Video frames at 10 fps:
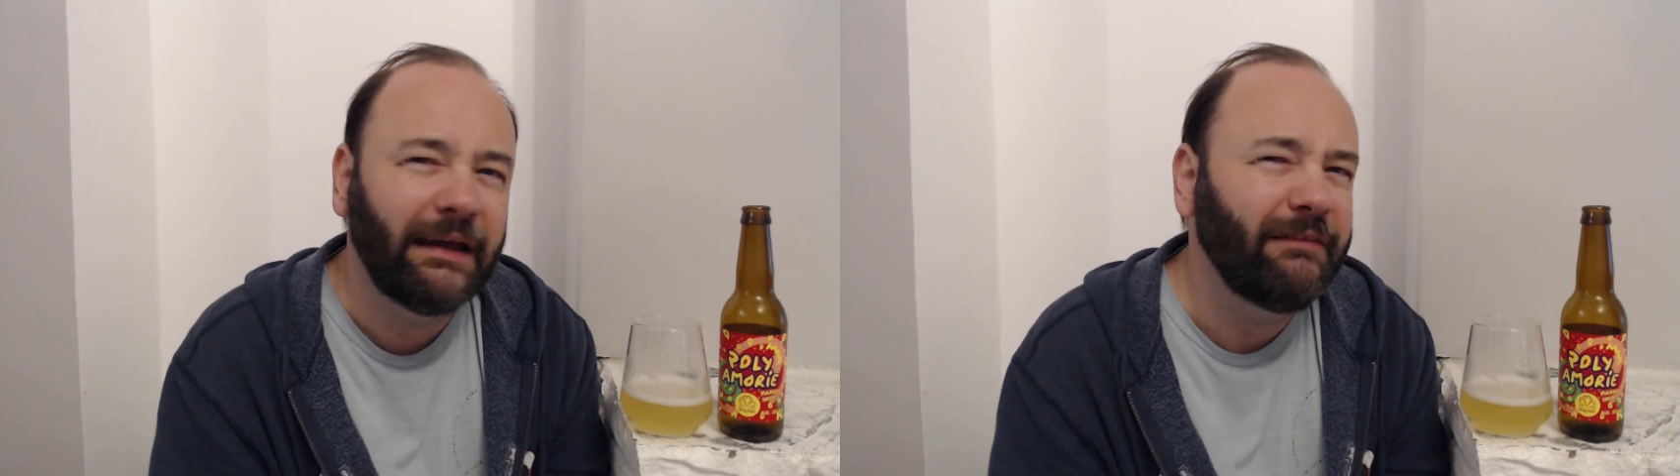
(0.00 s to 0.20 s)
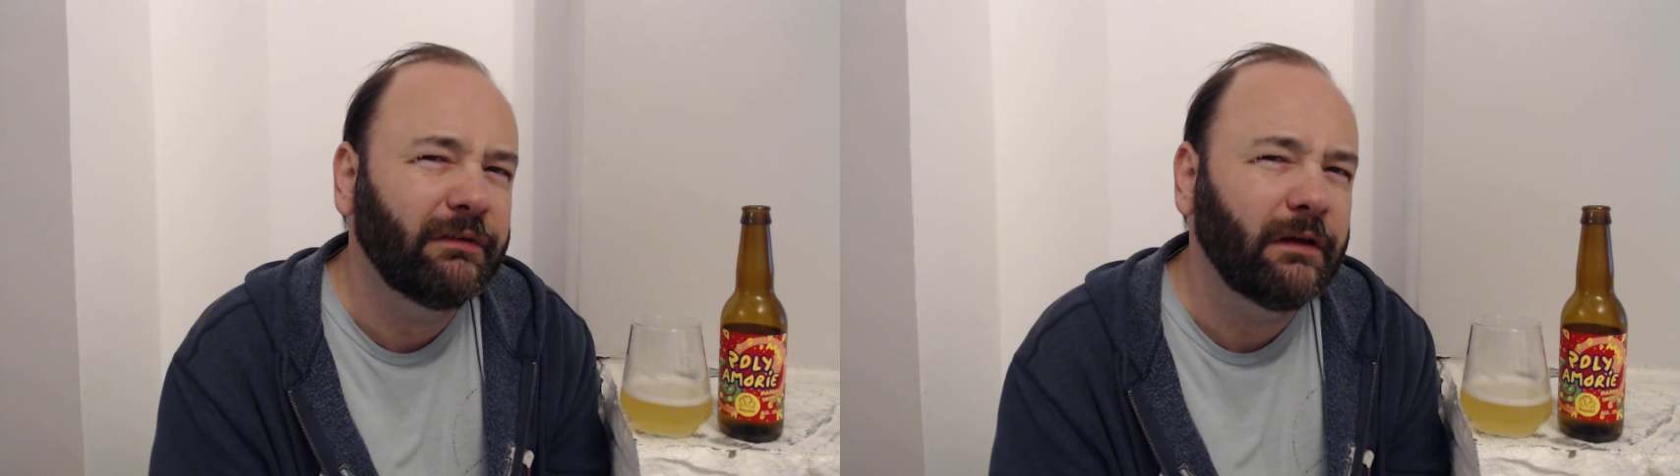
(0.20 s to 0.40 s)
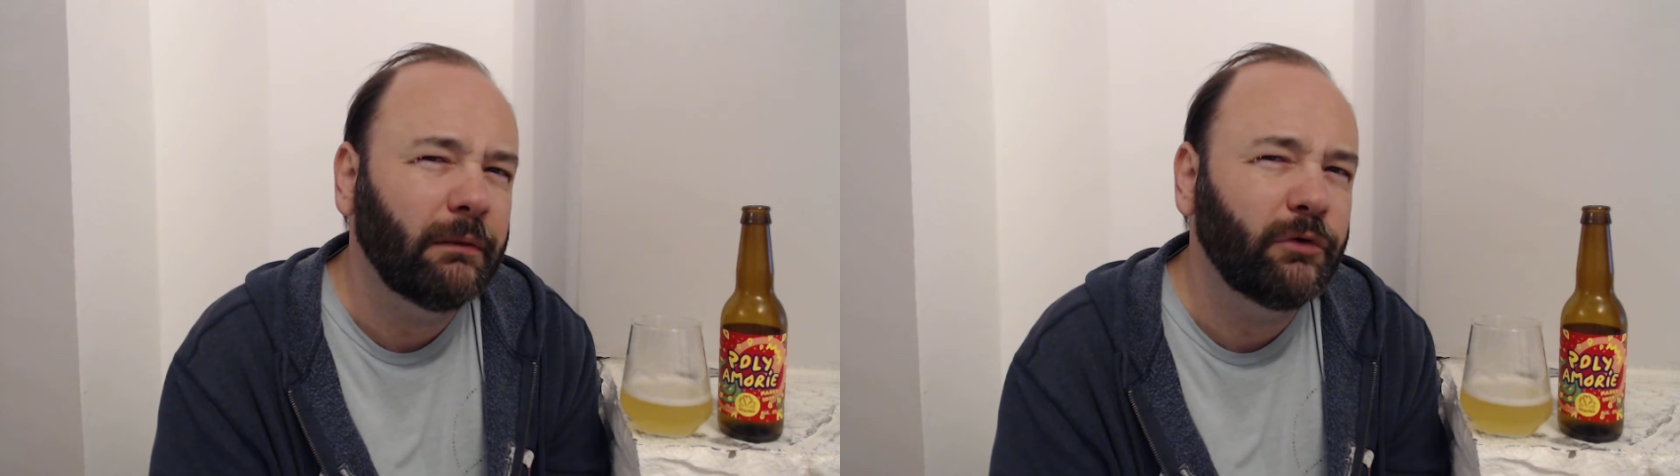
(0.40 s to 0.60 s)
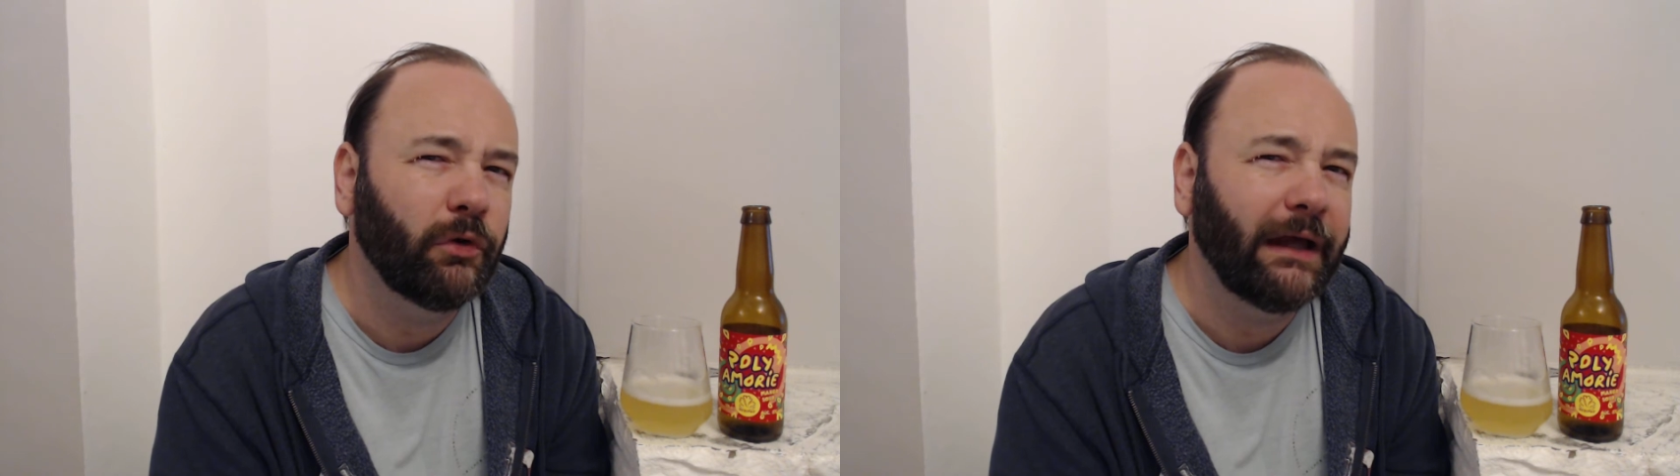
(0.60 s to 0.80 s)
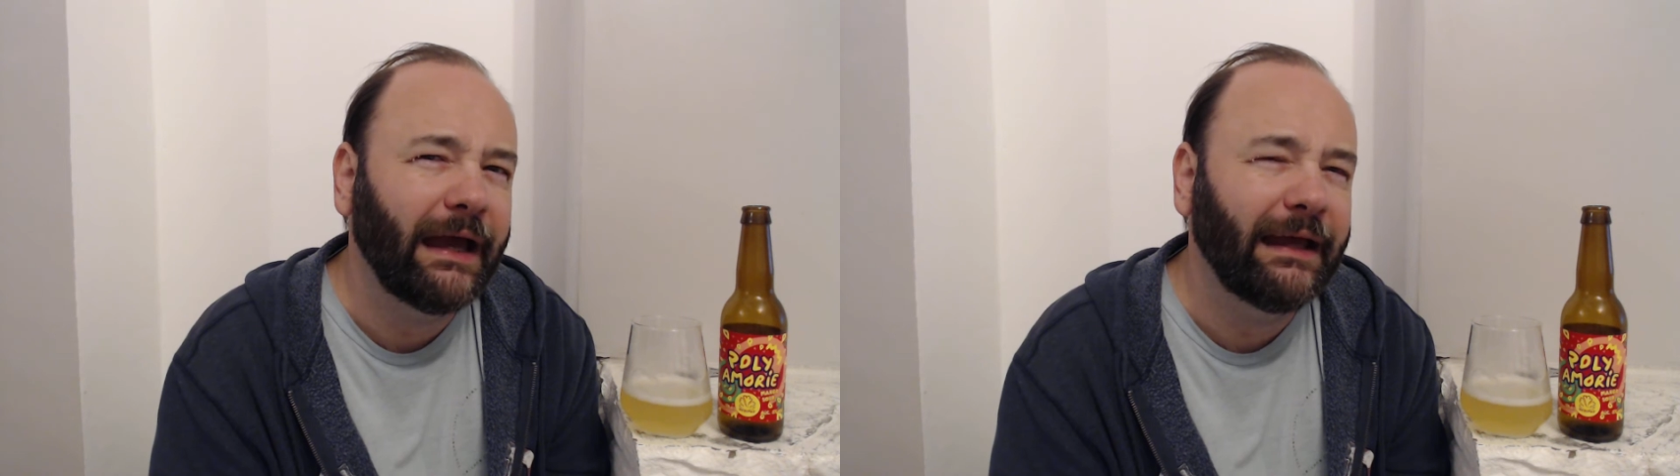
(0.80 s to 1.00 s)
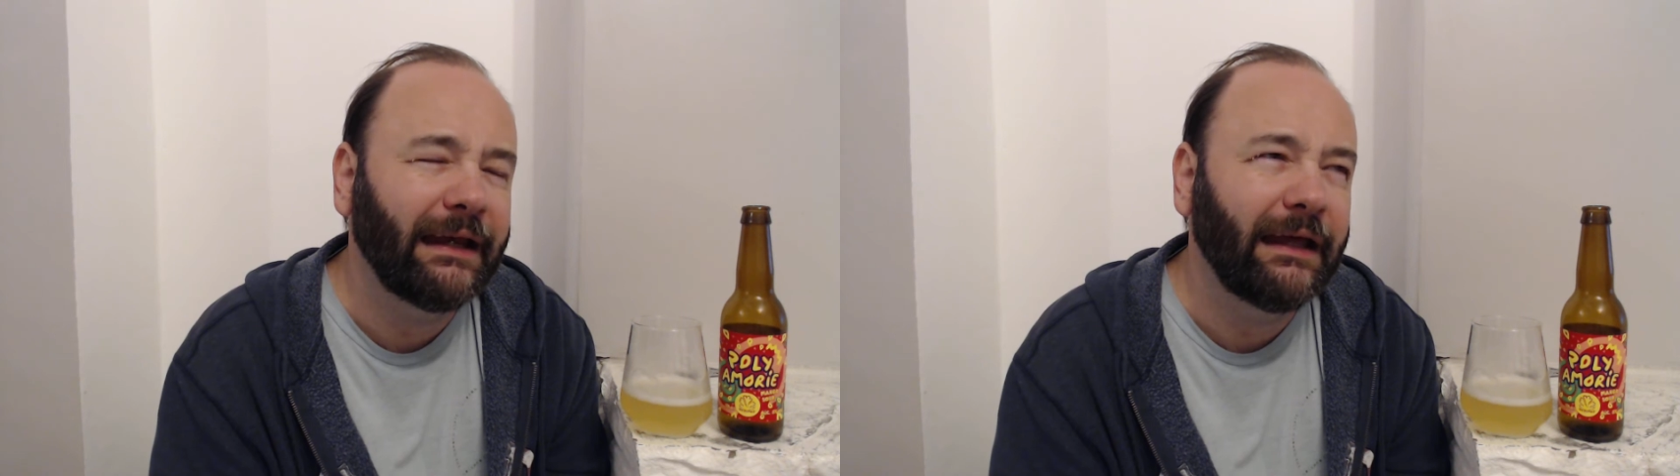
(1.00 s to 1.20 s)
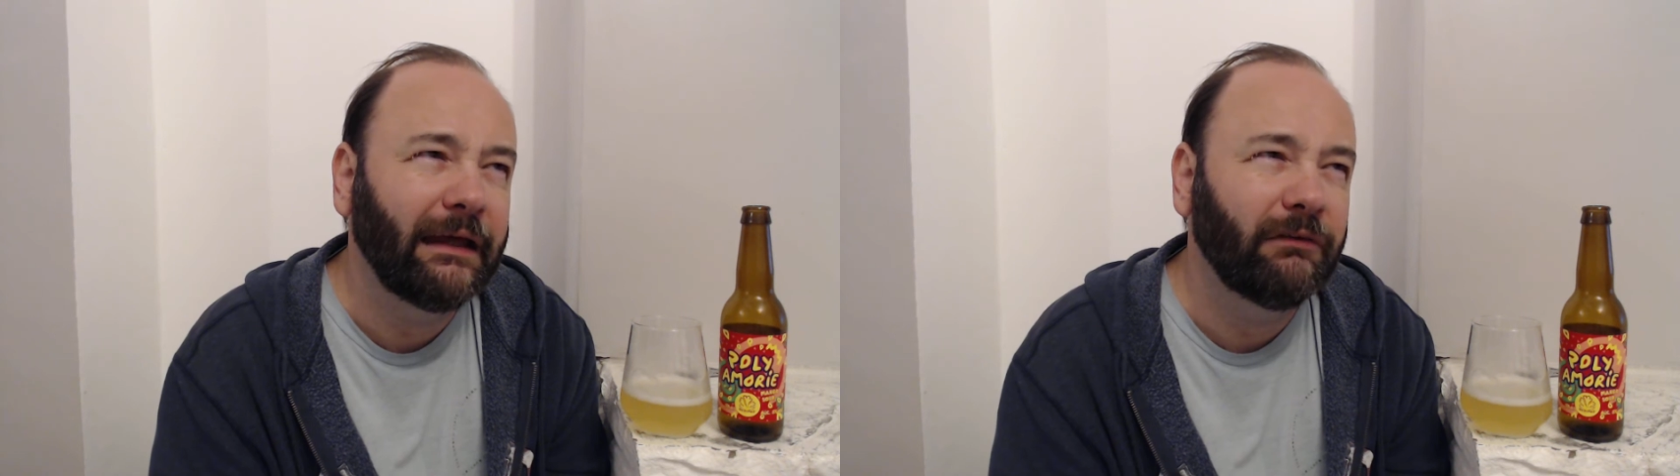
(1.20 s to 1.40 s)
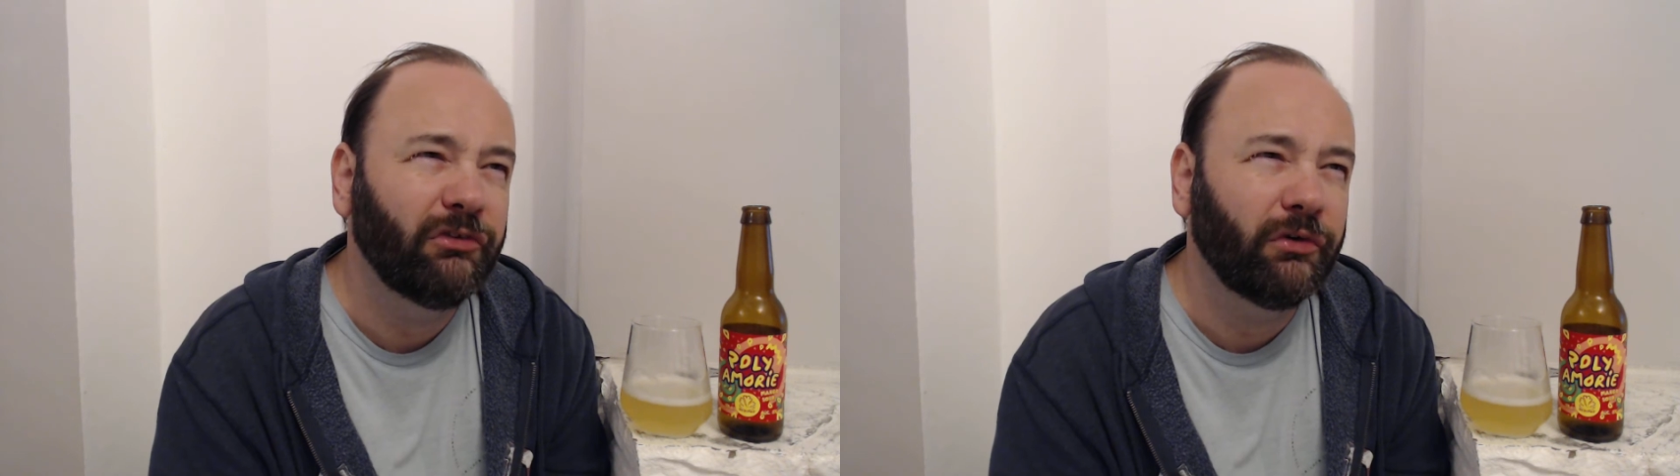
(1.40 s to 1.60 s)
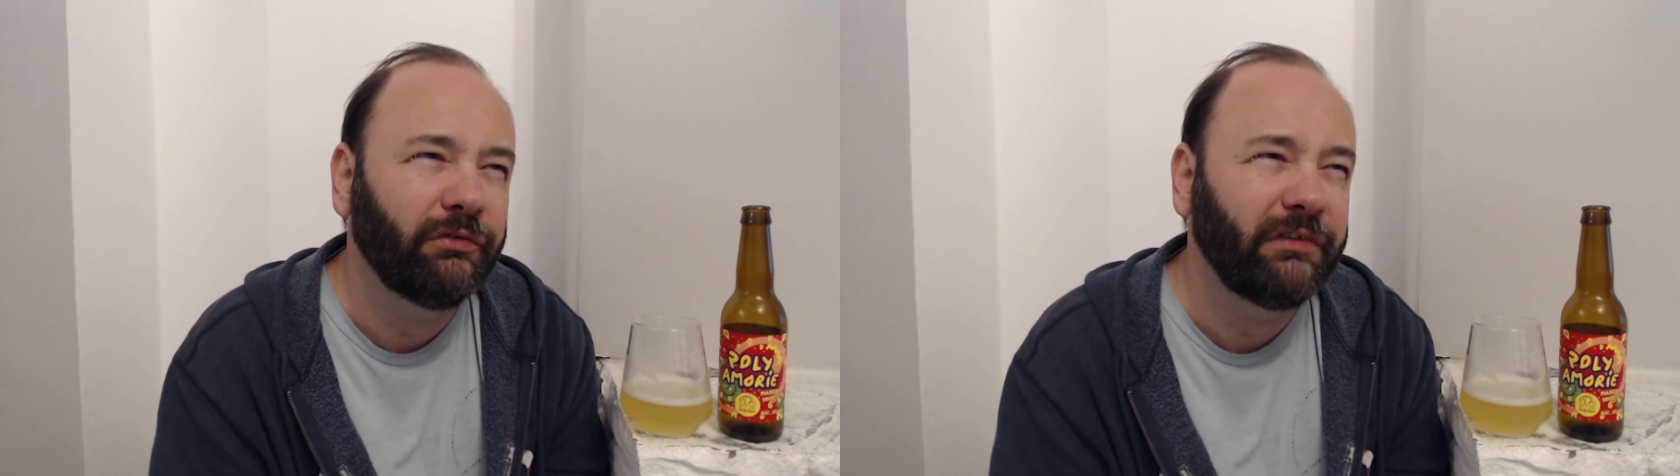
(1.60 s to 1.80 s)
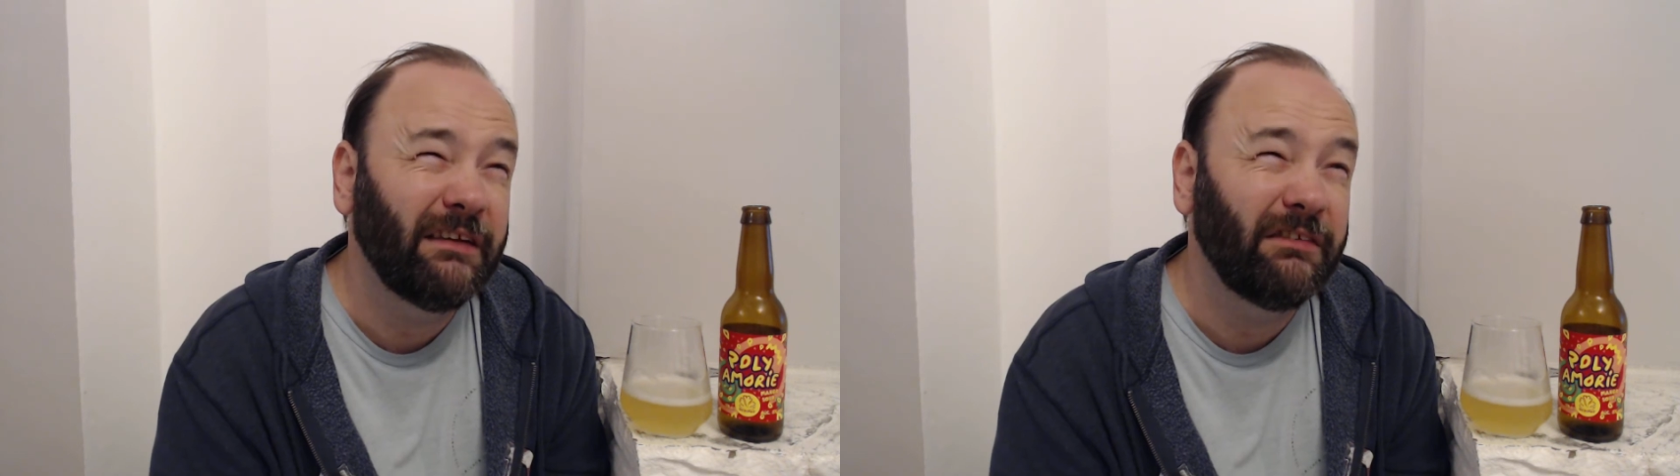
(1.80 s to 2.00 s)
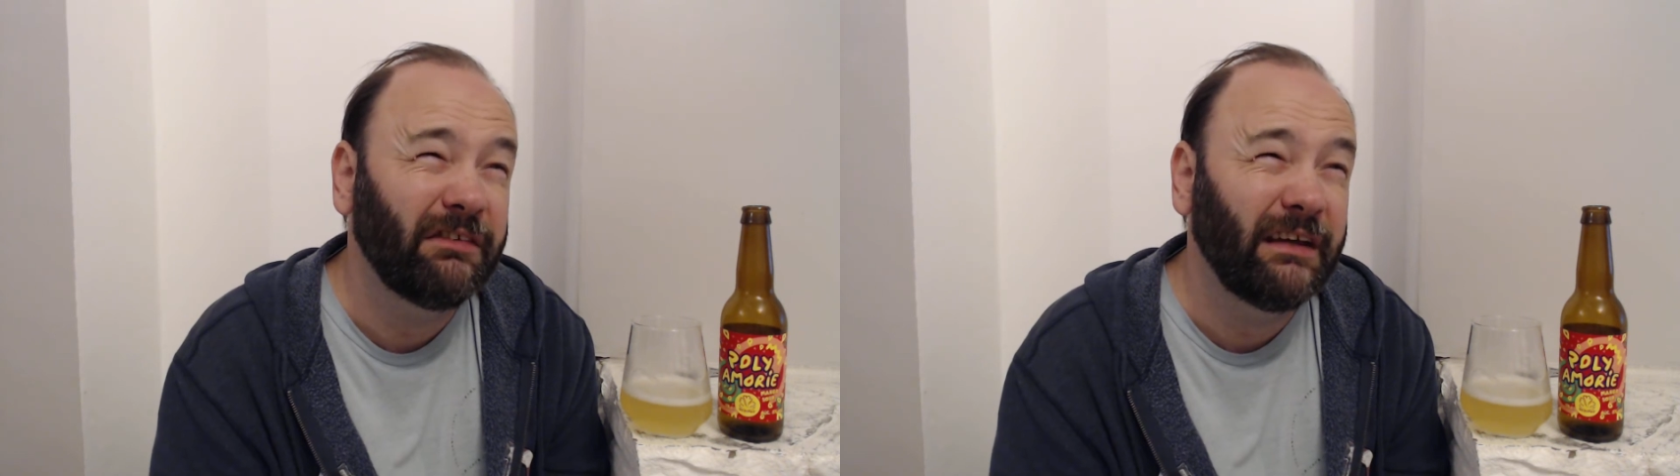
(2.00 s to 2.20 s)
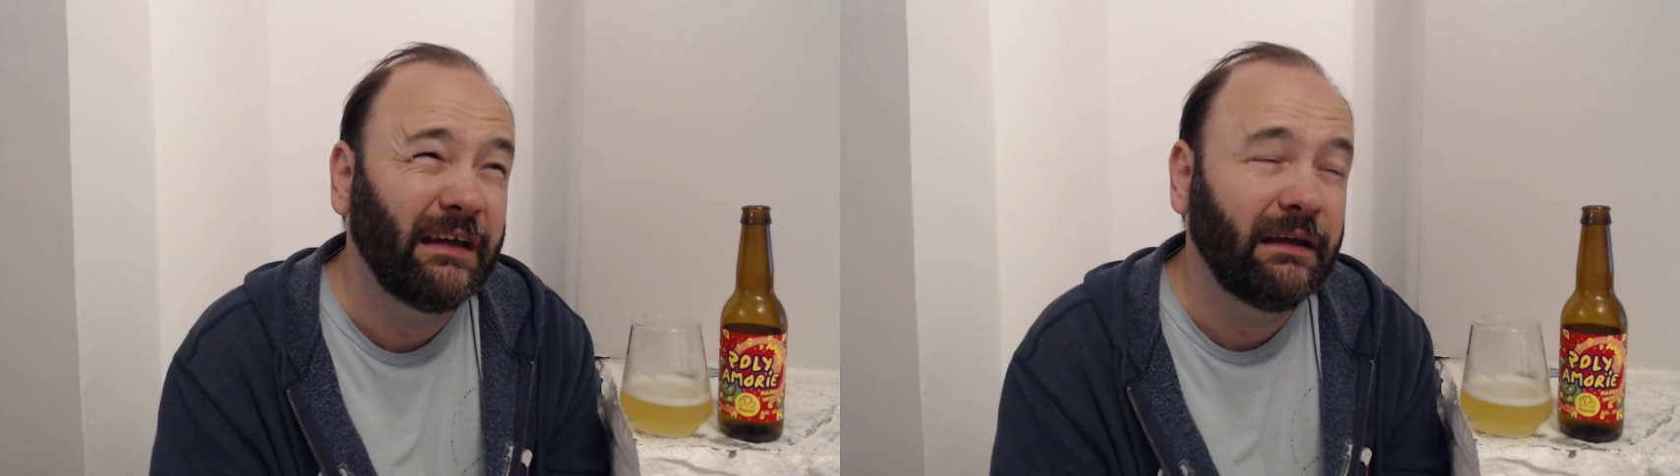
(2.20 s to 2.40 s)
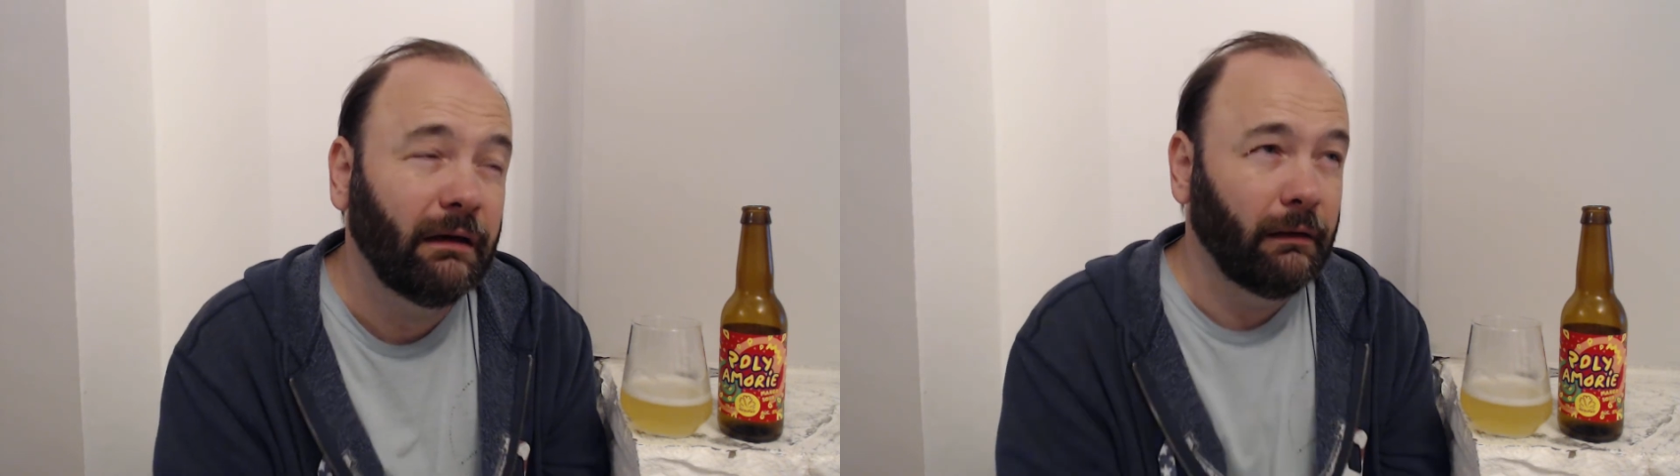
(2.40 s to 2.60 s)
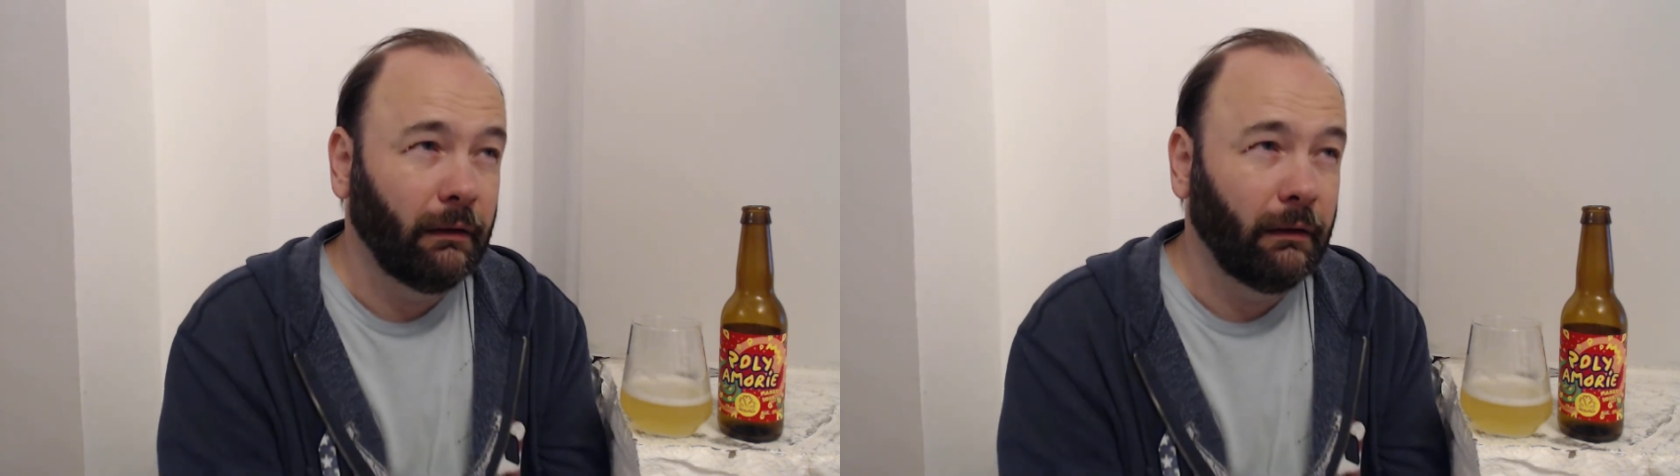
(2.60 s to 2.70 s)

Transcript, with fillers: Even though I'm not getting any sort of yeasty,